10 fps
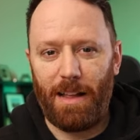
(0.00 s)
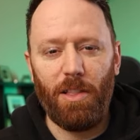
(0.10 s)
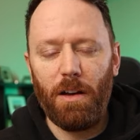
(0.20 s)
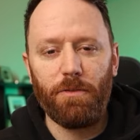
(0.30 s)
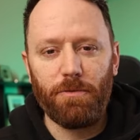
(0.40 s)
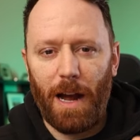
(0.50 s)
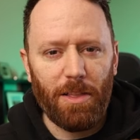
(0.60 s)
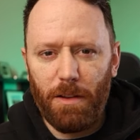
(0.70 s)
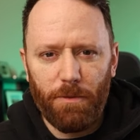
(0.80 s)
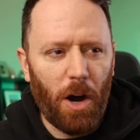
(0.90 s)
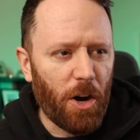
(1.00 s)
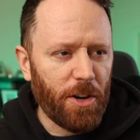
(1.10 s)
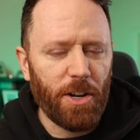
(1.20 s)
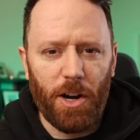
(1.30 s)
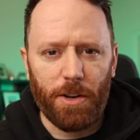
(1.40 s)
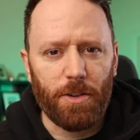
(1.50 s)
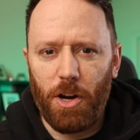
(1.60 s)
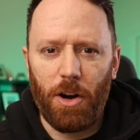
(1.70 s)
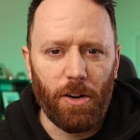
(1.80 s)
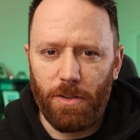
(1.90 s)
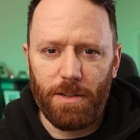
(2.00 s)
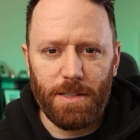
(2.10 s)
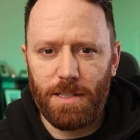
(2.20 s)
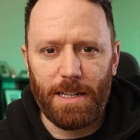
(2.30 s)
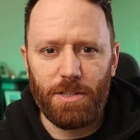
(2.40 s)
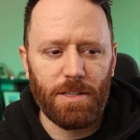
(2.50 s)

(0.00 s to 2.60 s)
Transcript: I love art on cards.